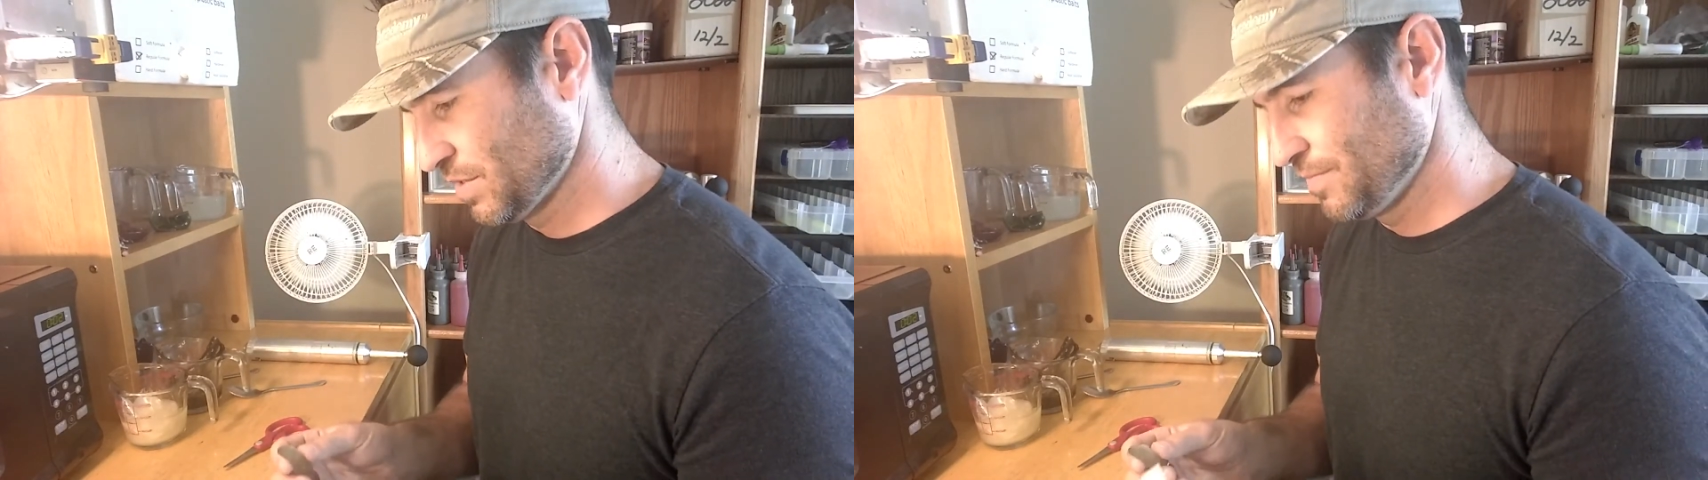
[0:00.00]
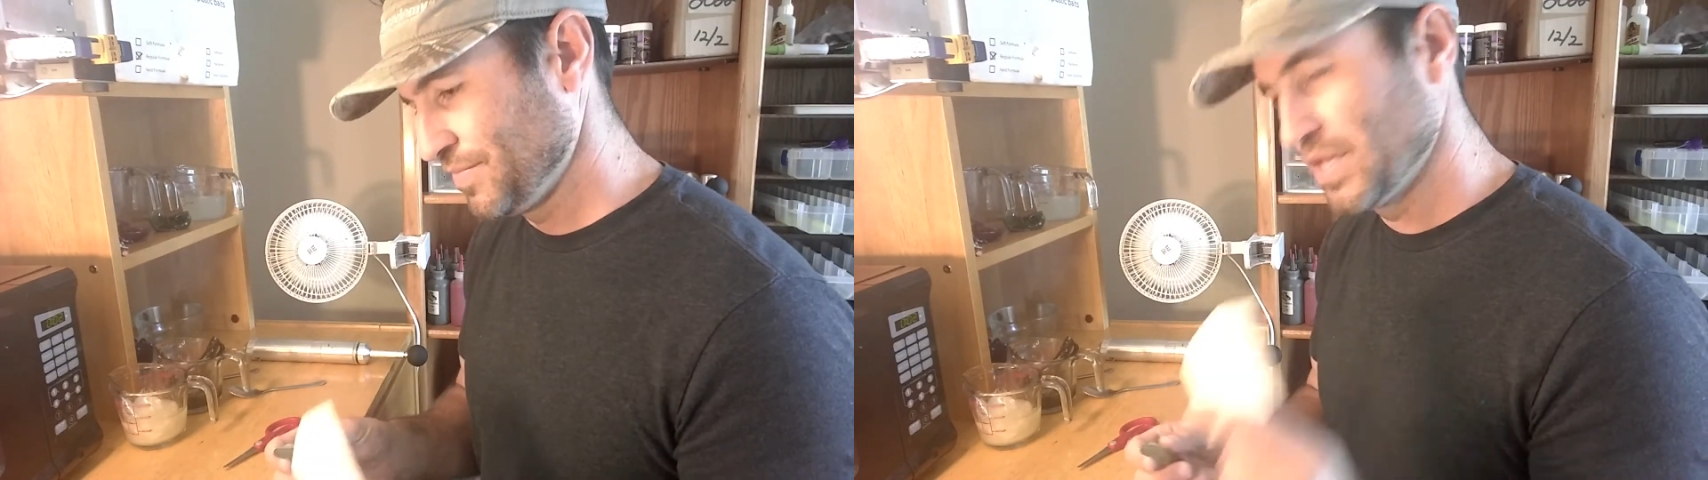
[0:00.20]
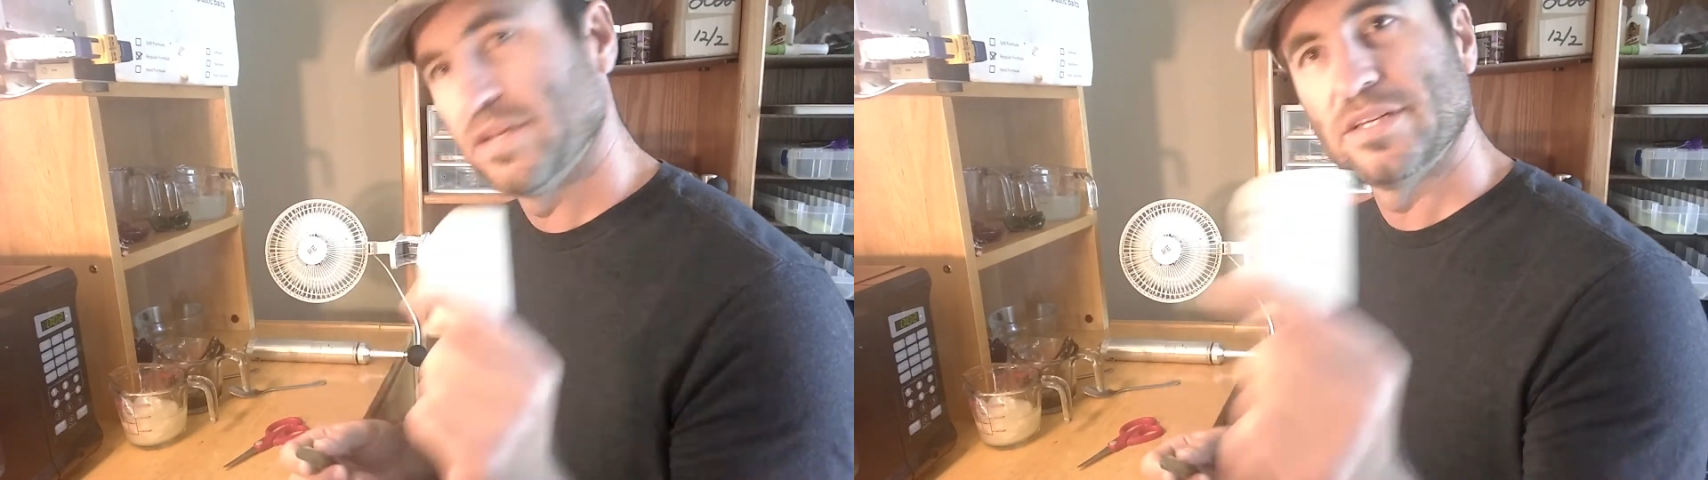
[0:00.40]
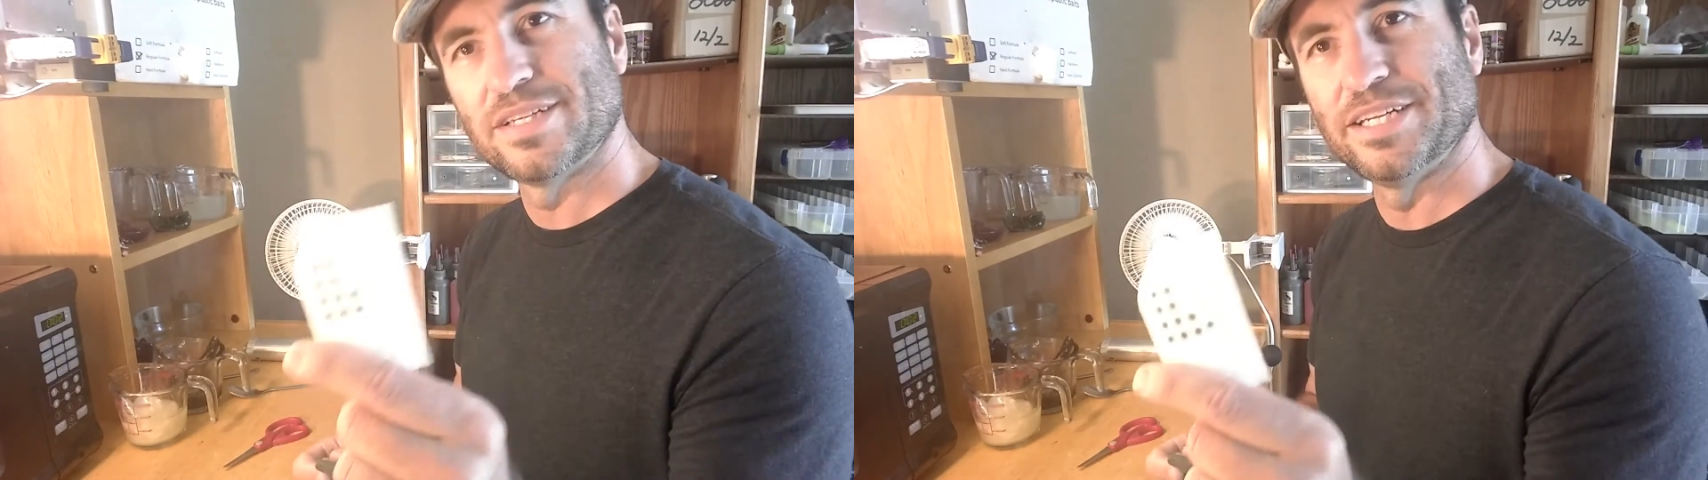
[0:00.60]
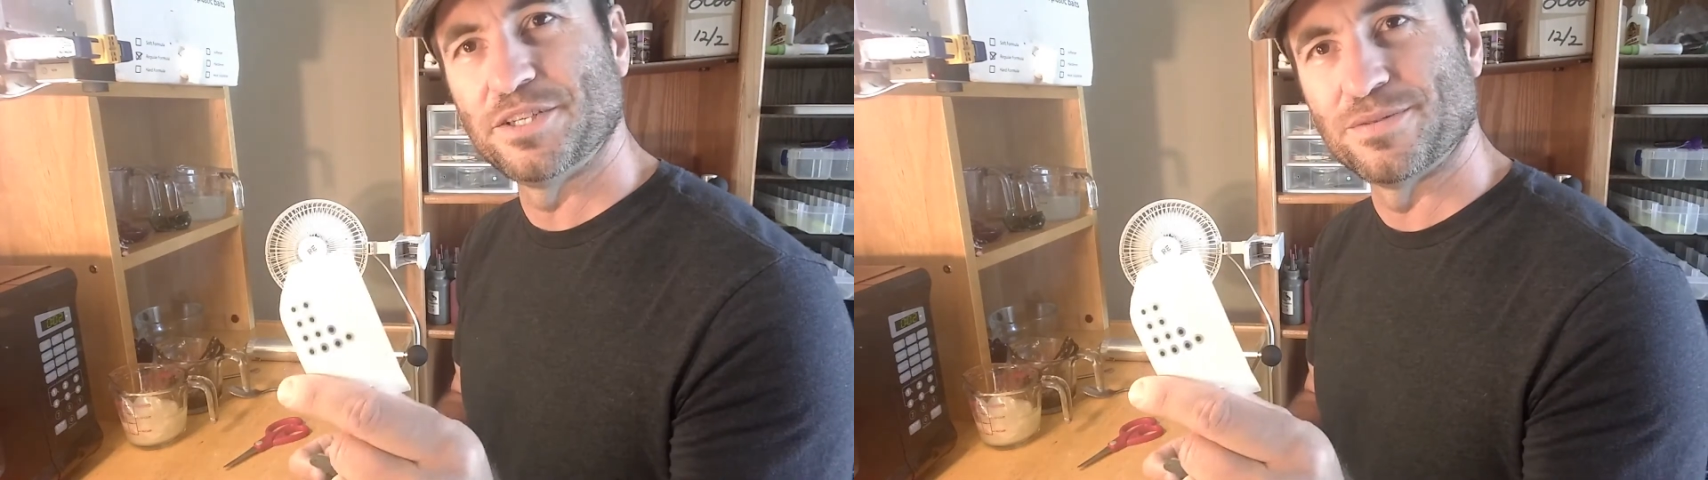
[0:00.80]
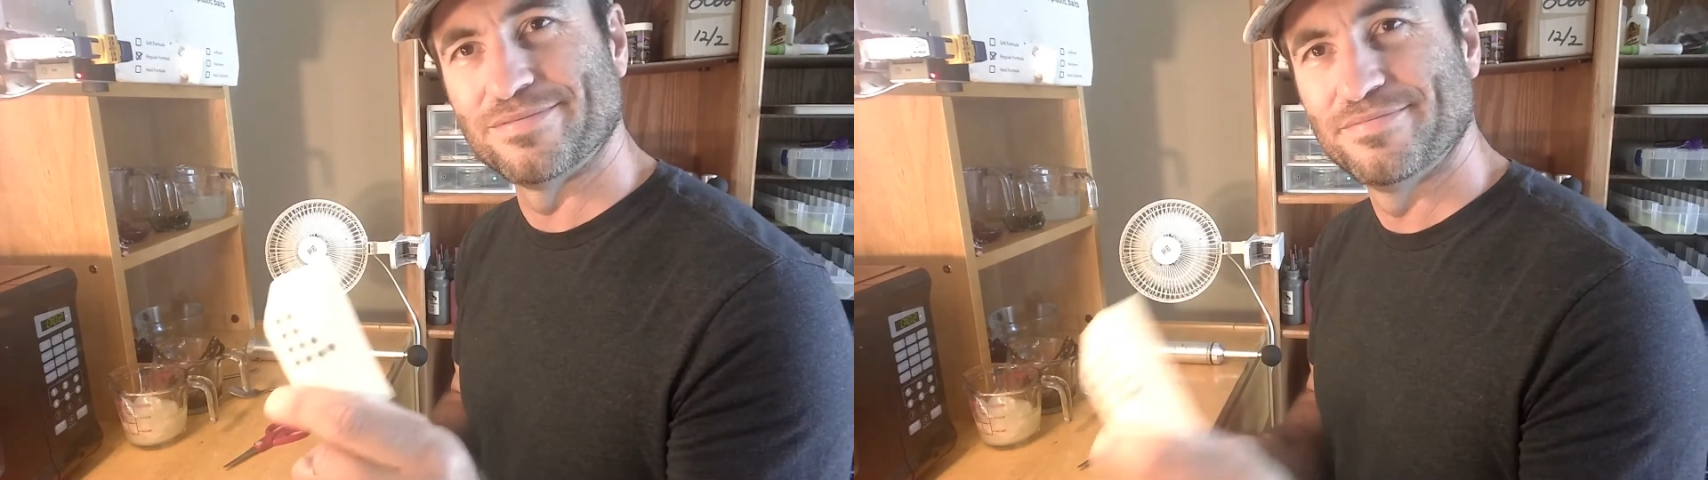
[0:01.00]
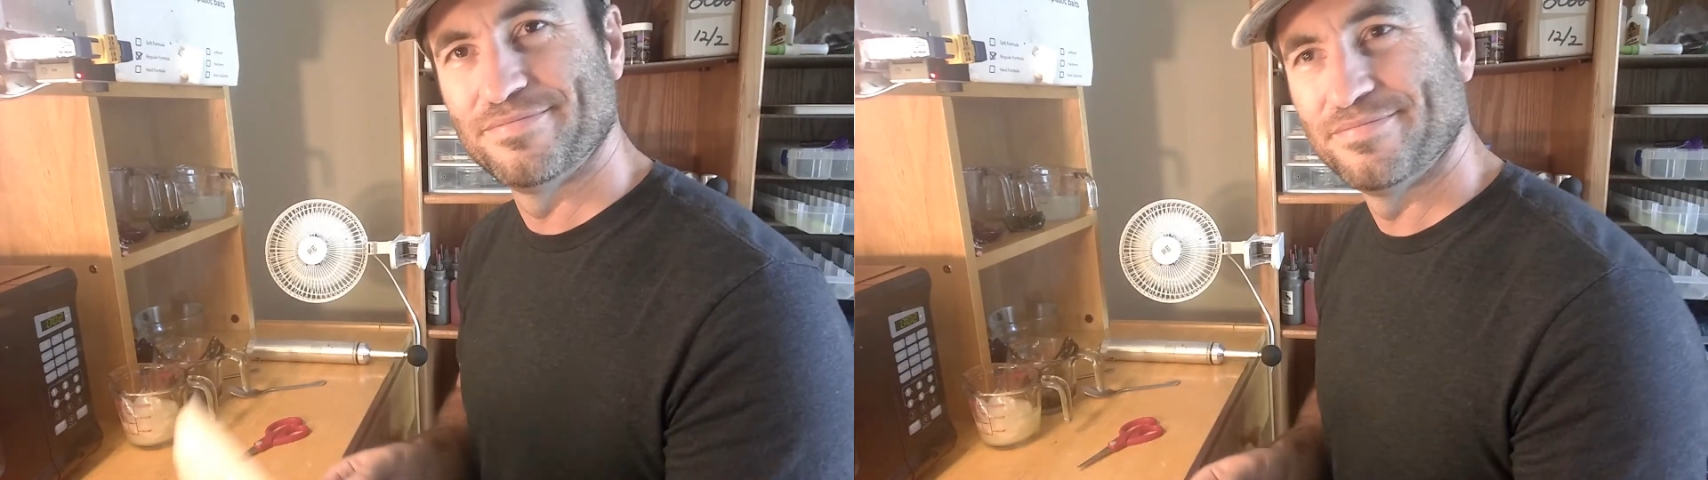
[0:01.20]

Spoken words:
so stay tuned.